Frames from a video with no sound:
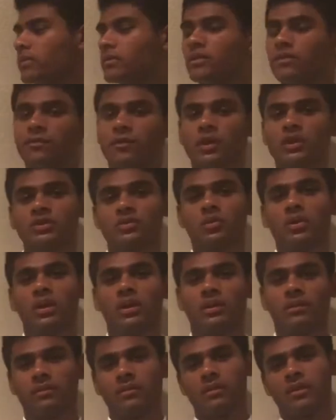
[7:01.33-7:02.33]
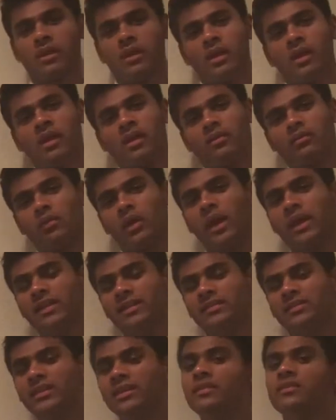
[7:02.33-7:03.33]
The first one,
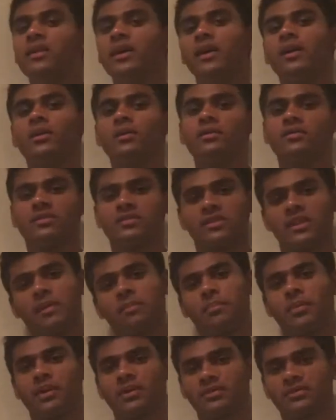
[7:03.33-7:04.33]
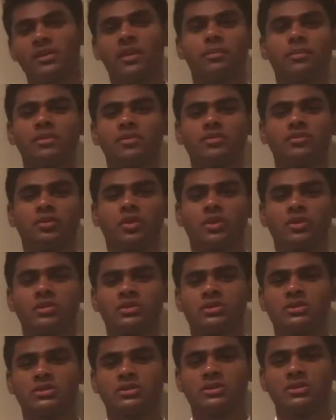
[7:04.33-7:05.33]
write detailed step-by-step
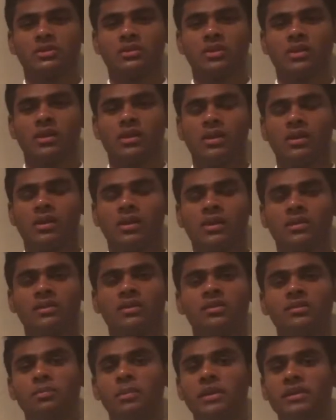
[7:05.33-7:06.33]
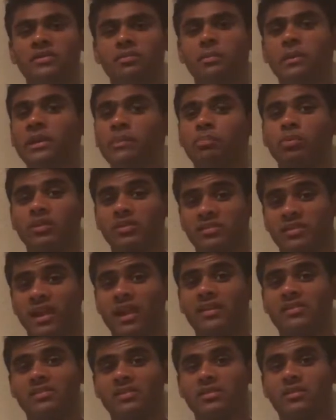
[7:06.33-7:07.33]
instructions. This means be
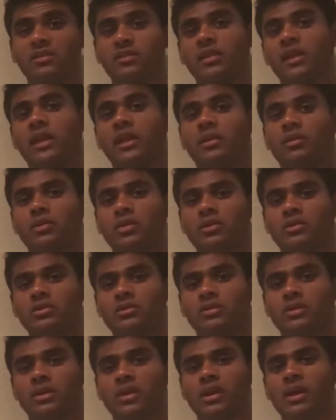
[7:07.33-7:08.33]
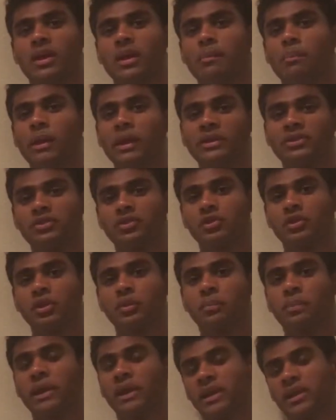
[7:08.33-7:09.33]
precise in your language. Make sure you're
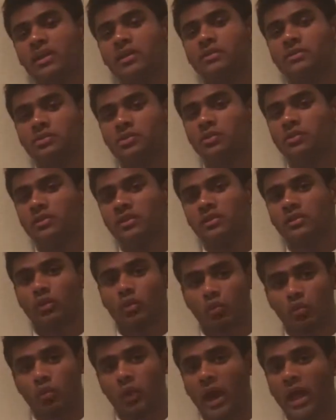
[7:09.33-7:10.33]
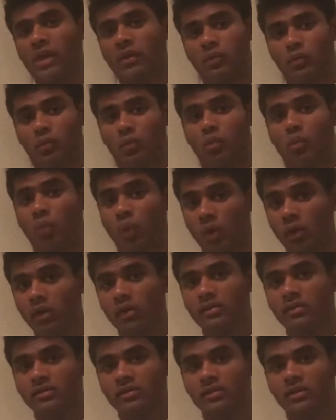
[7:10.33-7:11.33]
picking and choosing the right
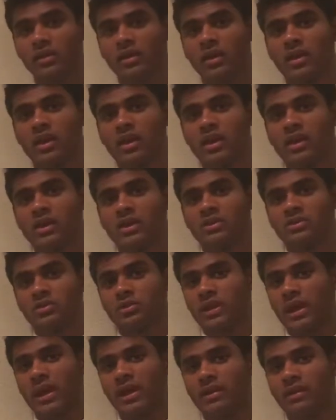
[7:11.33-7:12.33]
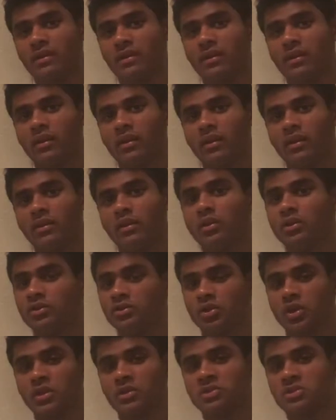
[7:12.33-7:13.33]
words so that your
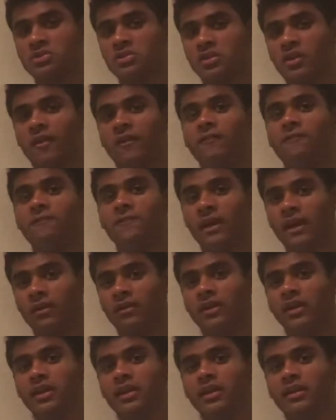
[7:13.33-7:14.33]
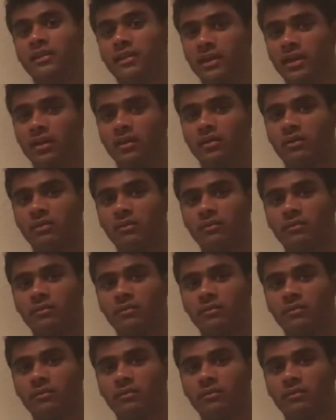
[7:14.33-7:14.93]
instructions are very clear.